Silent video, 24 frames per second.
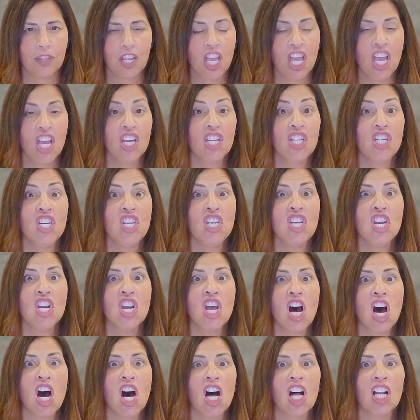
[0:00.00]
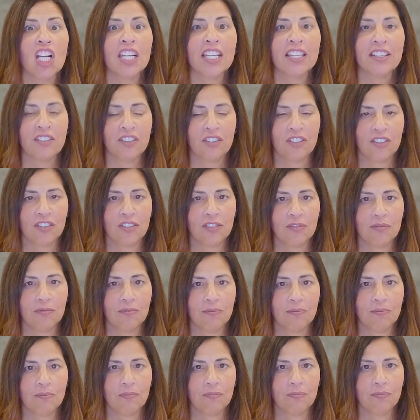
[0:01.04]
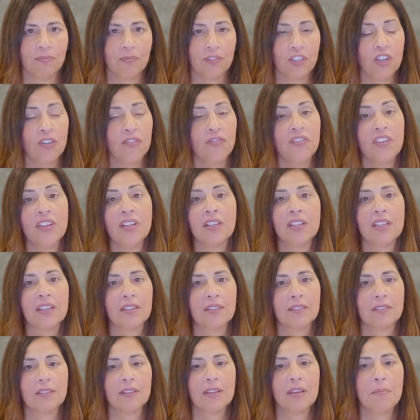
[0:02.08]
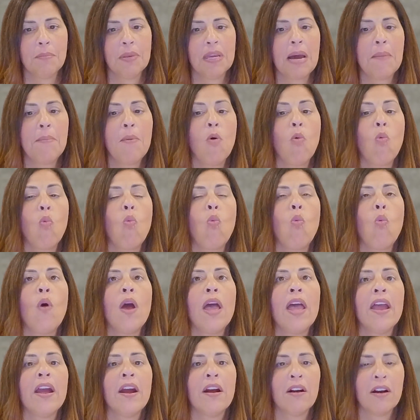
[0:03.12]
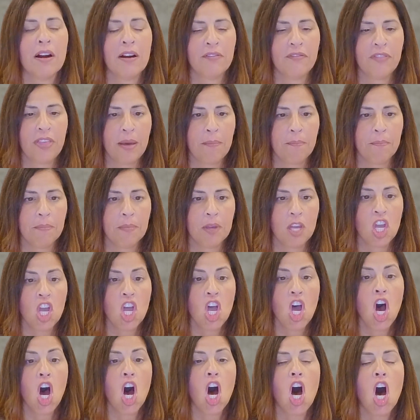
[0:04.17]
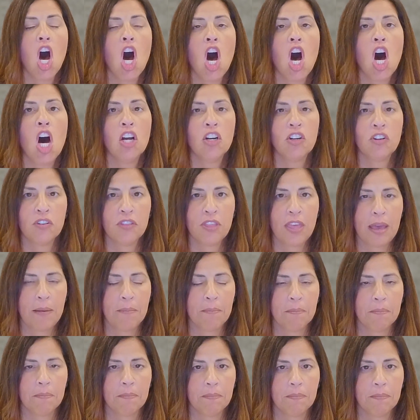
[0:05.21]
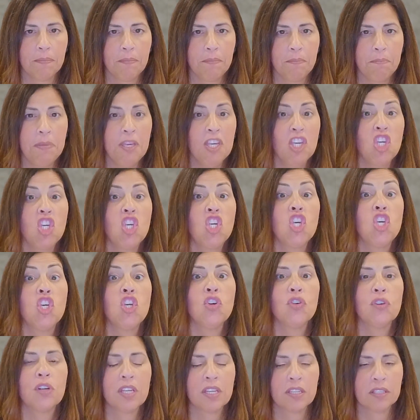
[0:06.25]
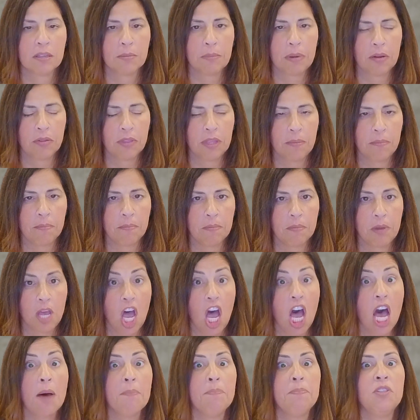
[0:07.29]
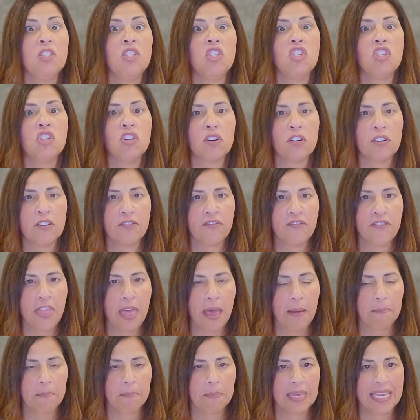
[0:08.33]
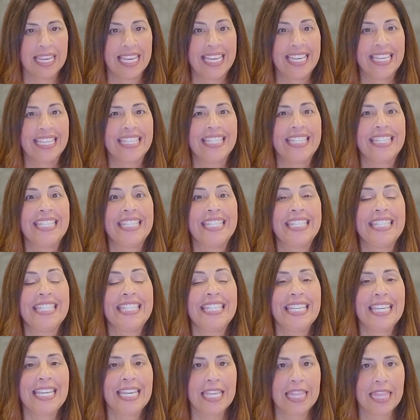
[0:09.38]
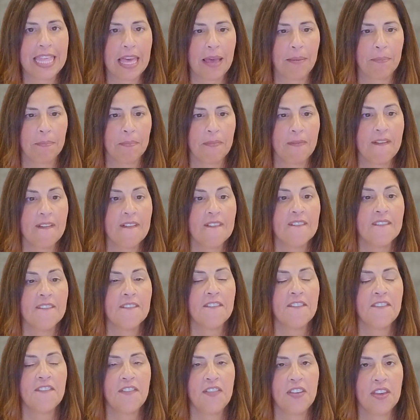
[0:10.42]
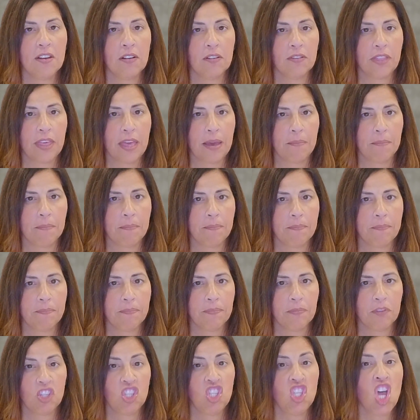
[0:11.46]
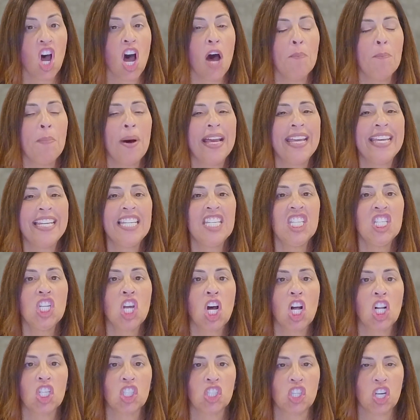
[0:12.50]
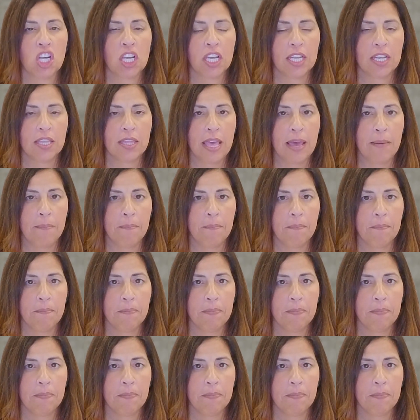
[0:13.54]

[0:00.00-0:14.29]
Acknowledge your feelings. Become aware of them. Honor them. Be curious about them. Observe them. See them. Feel them. Not by indulging in them.